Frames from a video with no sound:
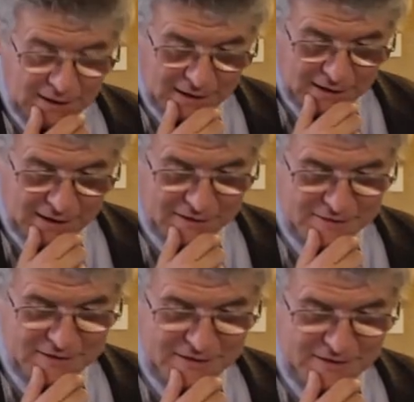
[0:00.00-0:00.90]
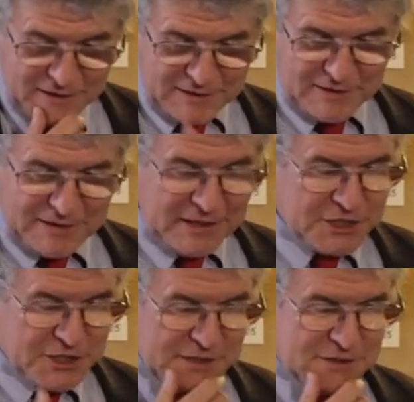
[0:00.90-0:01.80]
Nina
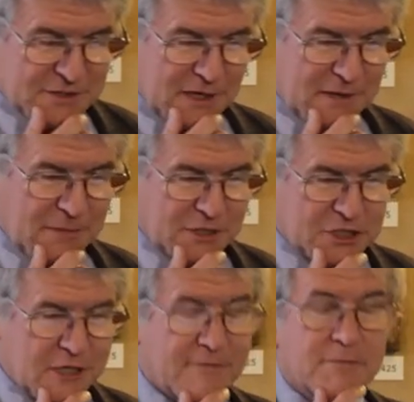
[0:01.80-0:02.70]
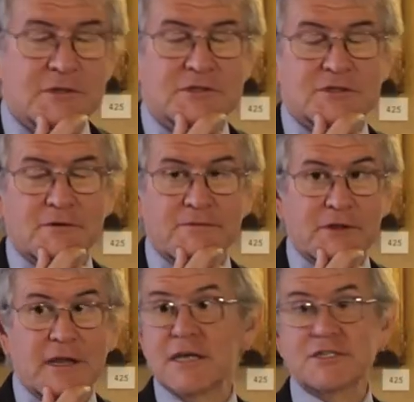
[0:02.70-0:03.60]
Shea's achievements over the
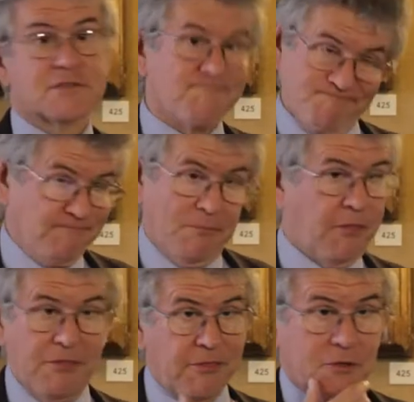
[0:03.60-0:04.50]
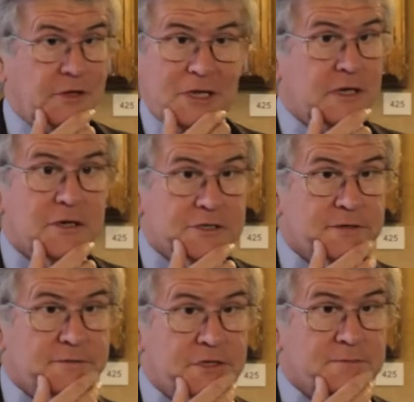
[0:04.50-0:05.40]
last 30
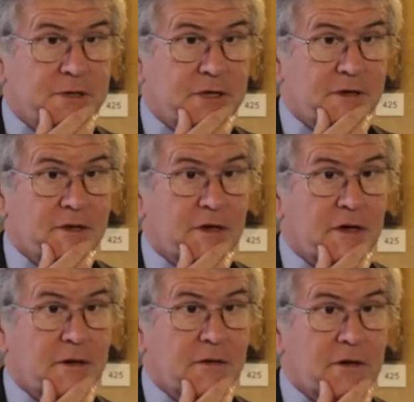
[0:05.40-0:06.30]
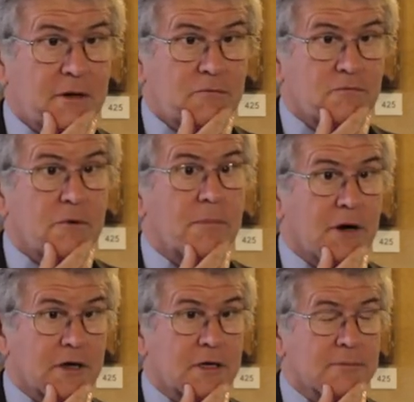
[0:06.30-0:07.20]
years have just been
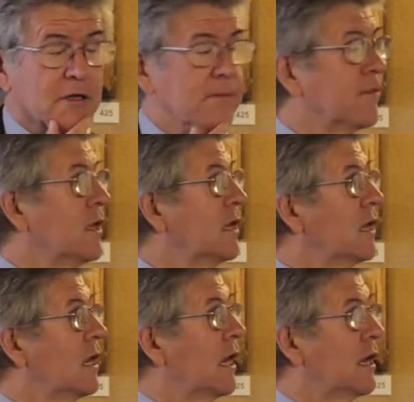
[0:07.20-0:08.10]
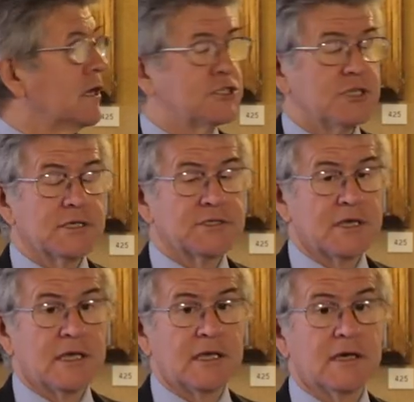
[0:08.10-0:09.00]
remarkable. She's
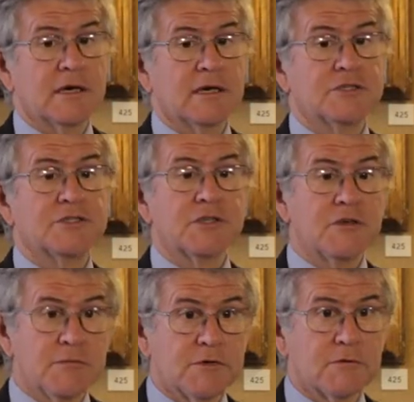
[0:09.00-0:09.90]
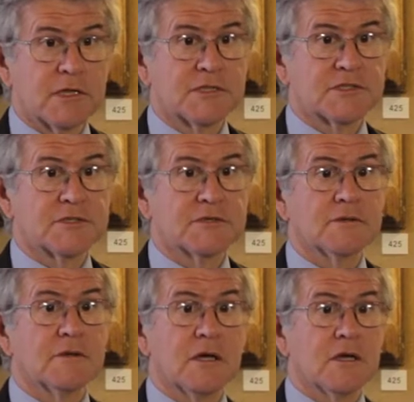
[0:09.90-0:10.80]
a human
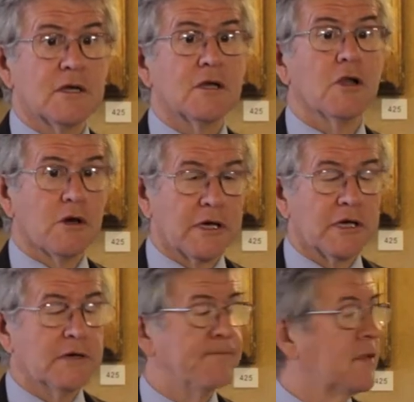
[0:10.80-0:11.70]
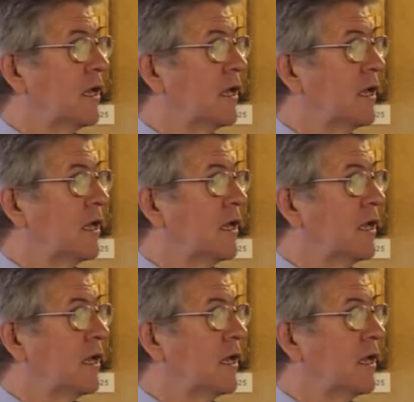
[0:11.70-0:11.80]
rights lawyer.